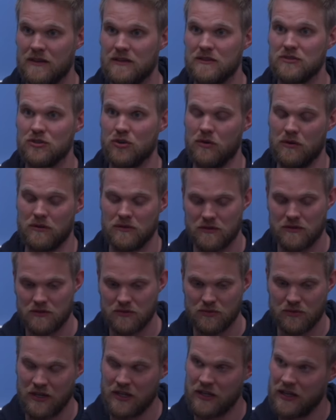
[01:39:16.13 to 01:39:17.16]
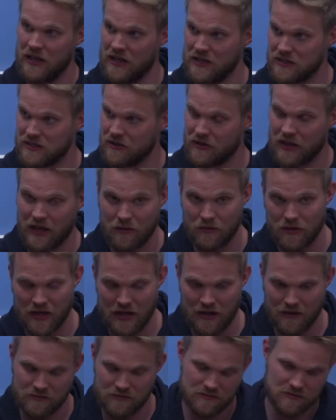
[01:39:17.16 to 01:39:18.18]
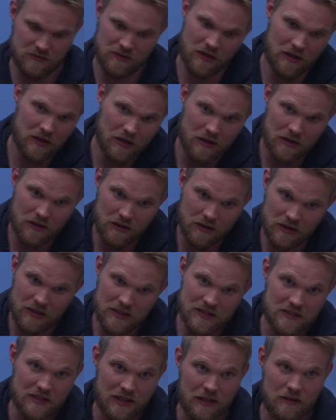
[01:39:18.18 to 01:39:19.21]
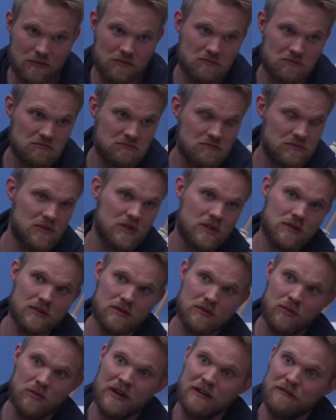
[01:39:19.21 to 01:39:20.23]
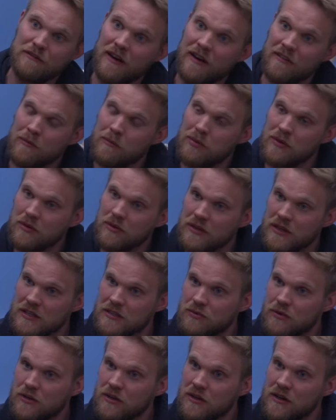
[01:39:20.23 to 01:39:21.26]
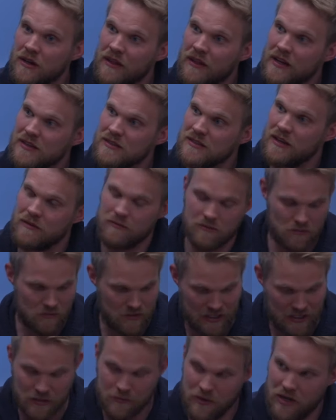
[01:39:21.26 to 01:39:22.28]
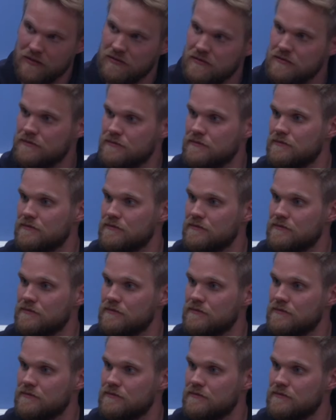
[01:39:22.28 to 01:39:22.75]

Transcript: So 20 days, okay, we have, let's say, 25 employees working on that site, lay them off.